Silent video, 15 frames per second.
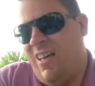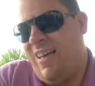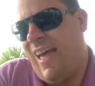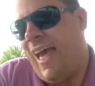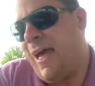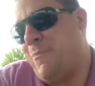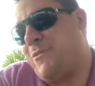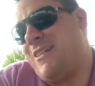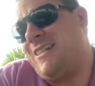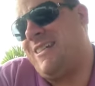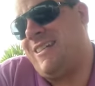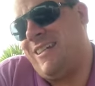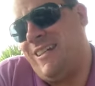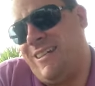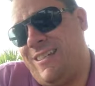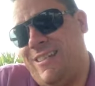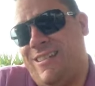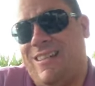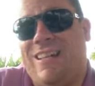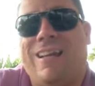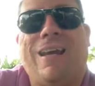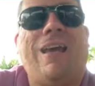Absentees,
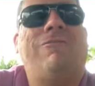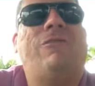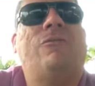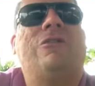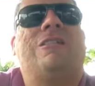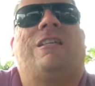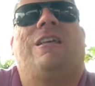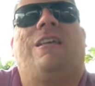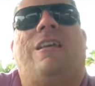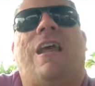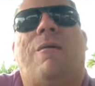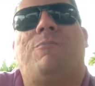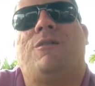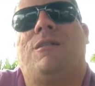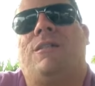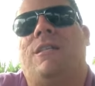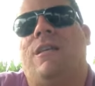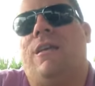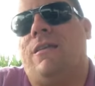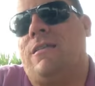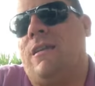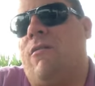everyone's hitting
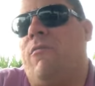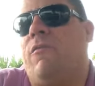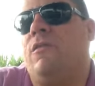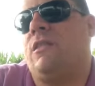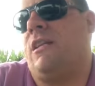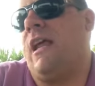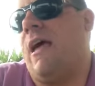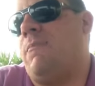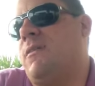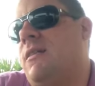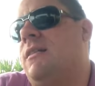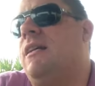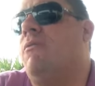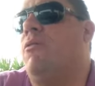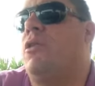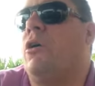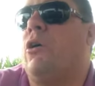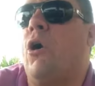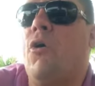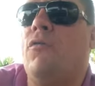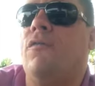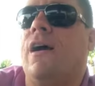absentees. Now, if it's an absentee with a
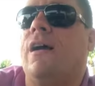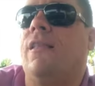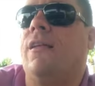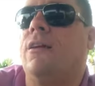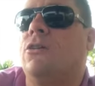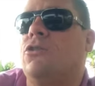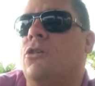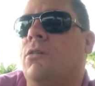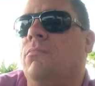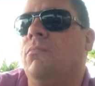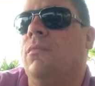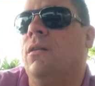code violation,